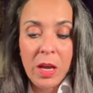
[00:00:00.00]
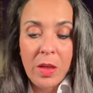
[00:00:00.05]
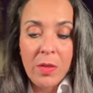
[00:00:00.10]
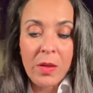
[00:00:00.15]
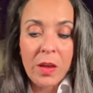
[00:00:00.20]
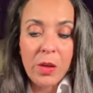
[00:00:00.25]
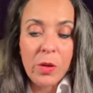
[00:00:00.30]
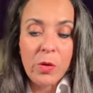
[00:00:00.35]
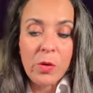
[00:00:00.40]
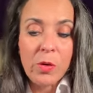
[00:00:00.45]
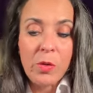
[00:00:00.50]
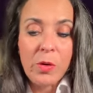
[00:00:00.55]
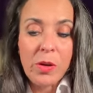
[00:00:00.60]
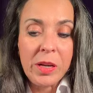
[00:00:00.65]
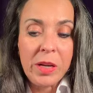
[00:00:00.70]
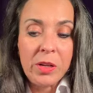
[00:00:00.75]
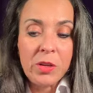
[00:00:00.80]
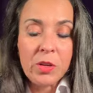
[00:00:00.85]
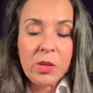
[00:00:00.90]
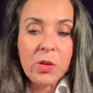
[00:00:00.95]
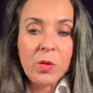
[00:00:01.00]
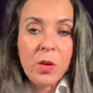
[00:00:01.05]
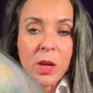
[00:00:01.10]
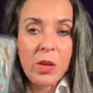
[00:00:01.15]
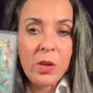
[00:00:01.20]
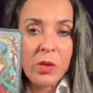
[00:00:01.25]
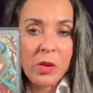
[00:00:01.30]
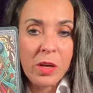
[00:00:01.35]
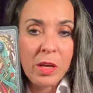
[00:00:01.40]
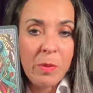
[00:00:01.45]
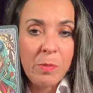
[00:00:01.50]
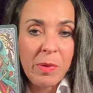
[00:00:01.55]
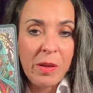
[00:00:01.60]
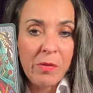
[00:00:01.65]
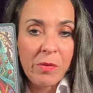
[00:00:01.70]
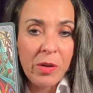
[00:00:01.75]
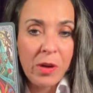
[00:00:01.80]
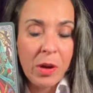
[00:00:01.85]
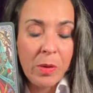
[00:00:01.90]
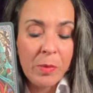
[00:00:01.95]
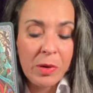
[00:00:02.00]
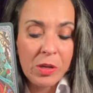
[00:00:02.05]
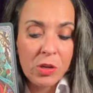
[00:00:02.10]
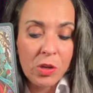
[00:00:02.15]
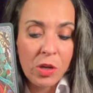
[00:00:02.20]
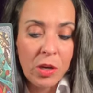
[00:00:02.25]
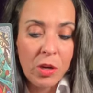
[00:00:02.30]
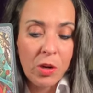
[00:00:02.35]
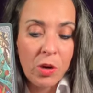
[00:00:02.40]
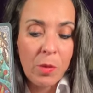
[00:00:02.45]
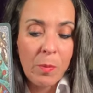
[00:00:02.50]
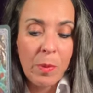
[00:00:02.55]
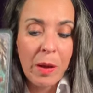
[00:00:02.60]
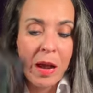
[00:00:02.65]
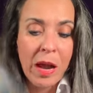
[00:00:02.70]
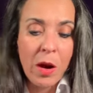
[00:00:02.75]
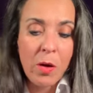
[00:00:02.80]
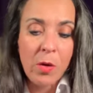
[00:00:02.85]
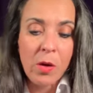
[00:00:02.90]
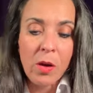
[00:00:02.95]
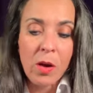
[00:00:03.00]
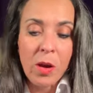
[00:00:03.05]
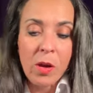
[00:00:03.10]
that you don't need to and you're gonna be very much in your power.